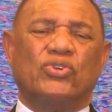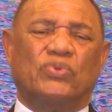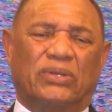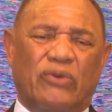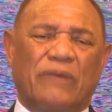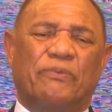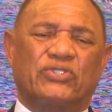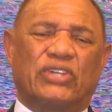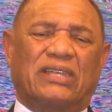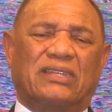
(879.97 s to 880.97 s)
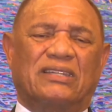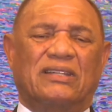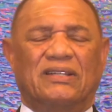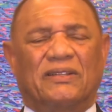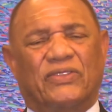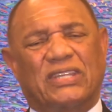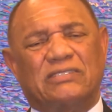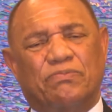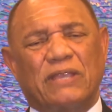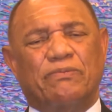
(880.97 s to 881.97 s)
and represent these
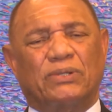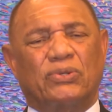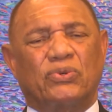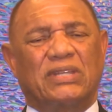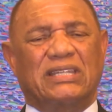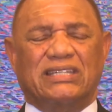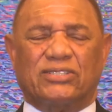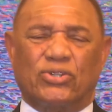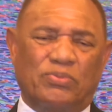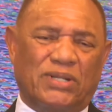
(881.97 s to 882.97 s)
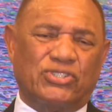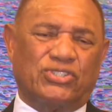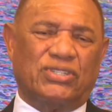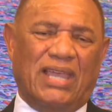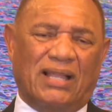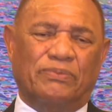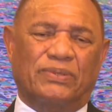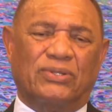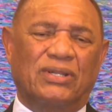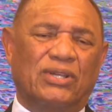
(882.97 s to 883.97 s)
people who he did so much to help
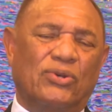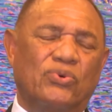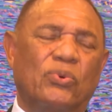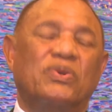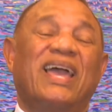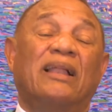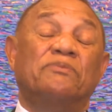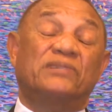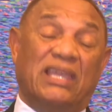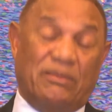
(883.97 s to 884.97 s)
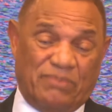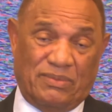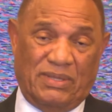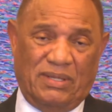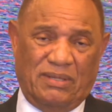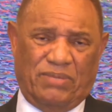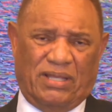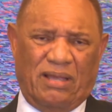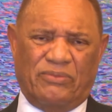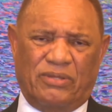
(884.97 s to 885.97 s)
and who helped him
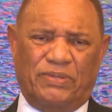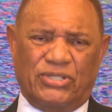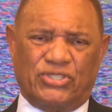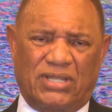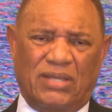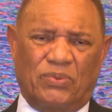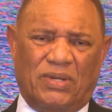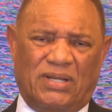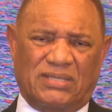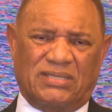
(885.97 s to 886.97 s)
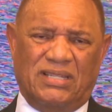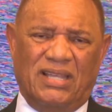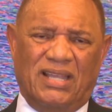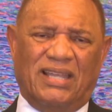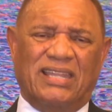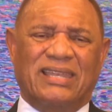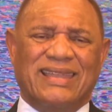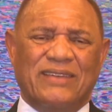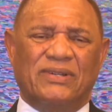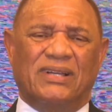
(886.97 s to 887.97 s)
become the person he was. And he
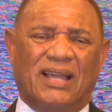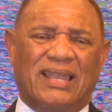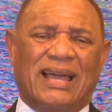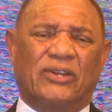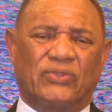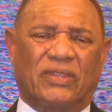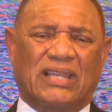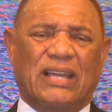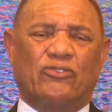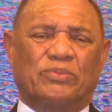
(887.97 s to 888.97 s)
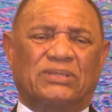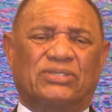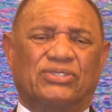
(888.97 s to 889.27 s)
never allowed the government